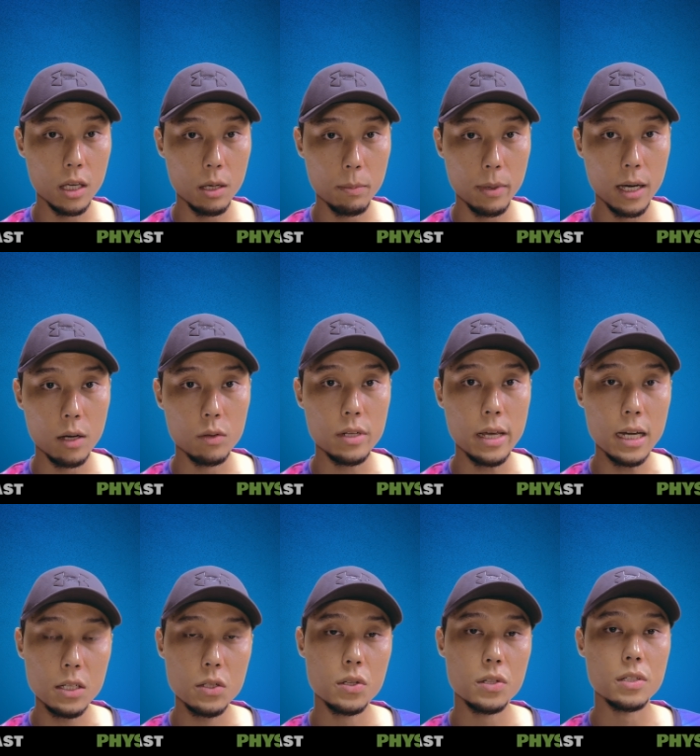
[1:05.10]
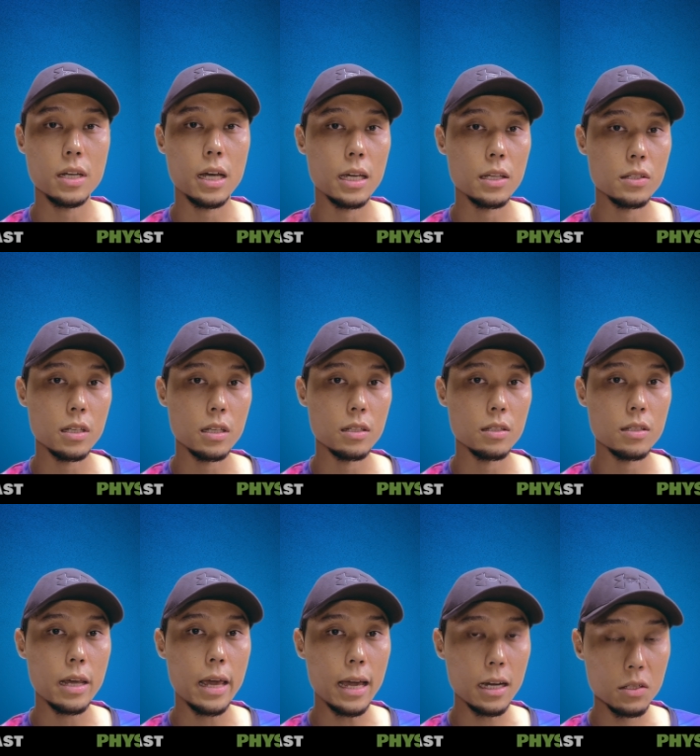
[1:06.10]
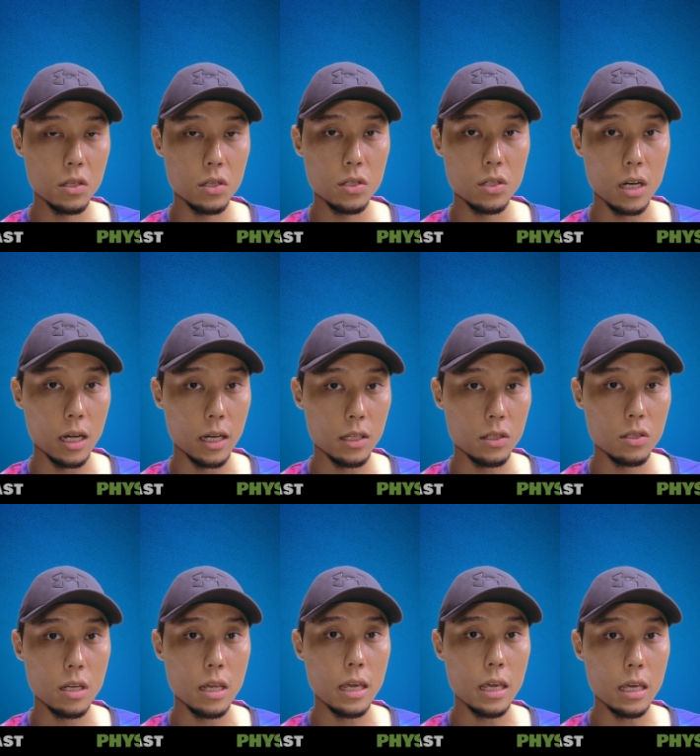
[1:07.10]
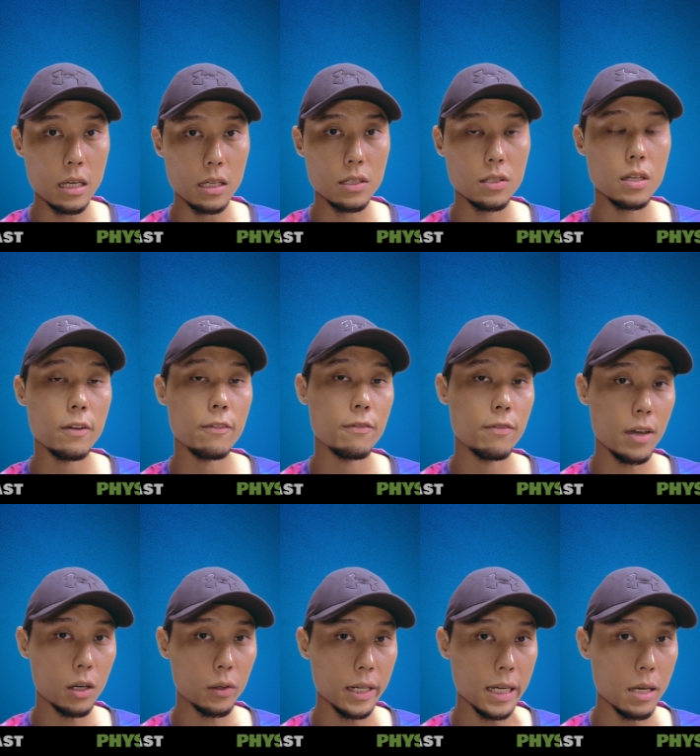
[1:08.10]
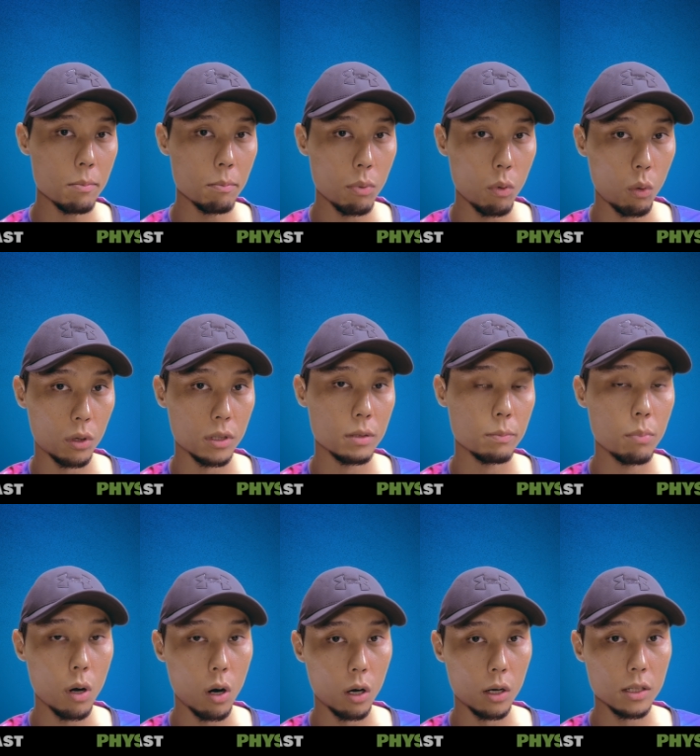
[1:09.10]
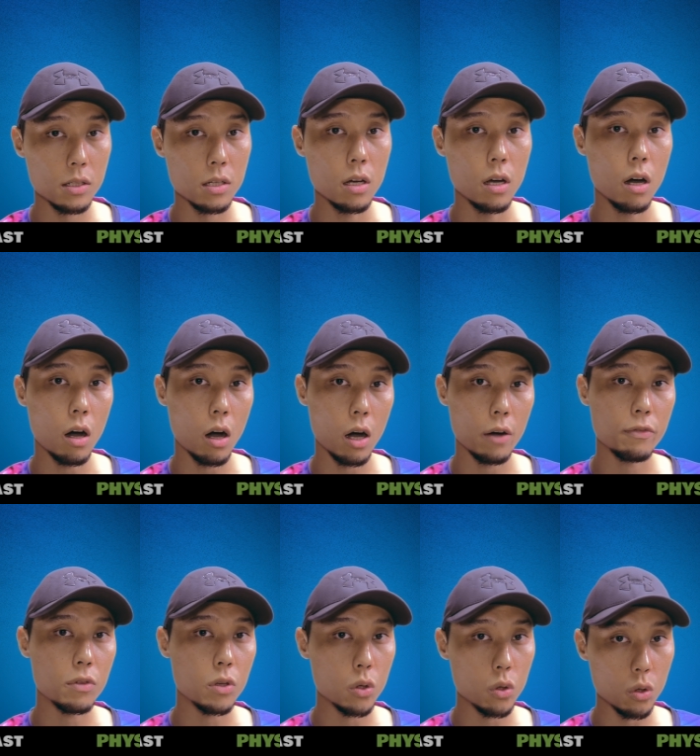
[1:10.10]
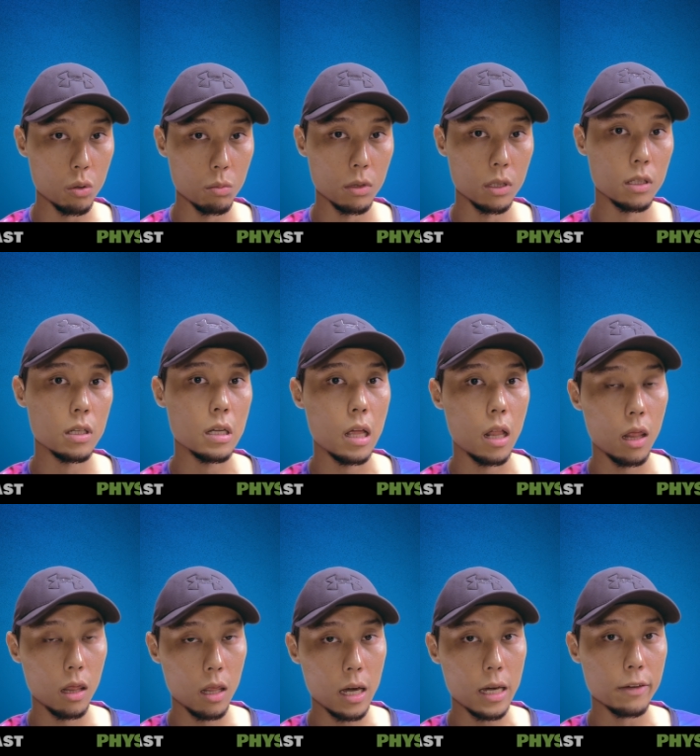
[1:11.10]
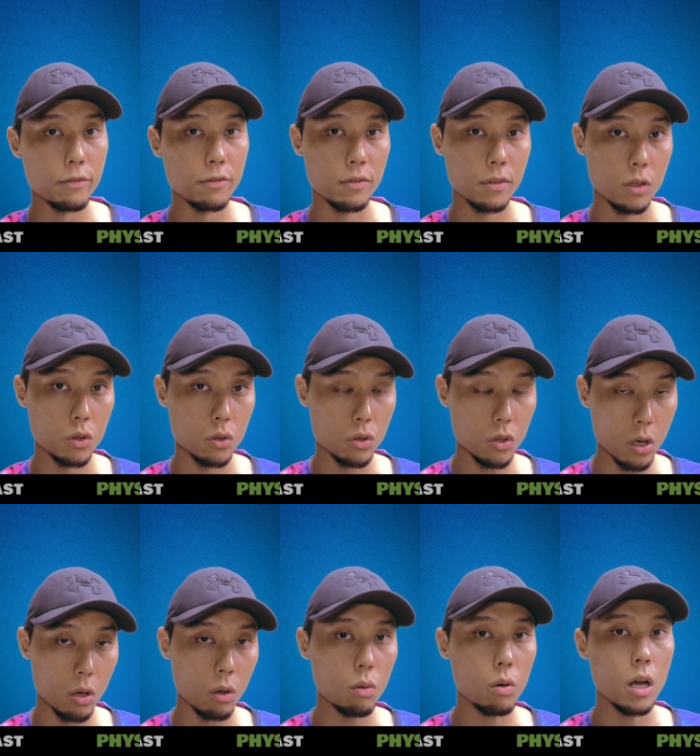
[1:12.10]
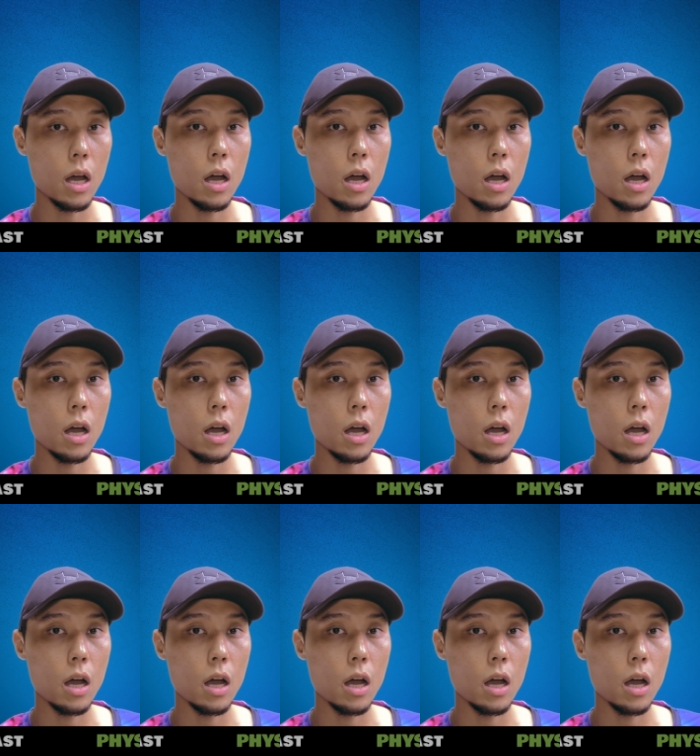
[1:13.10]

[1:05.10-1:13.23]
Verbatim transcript: about exercise, and exercise is a very important part of human life. So,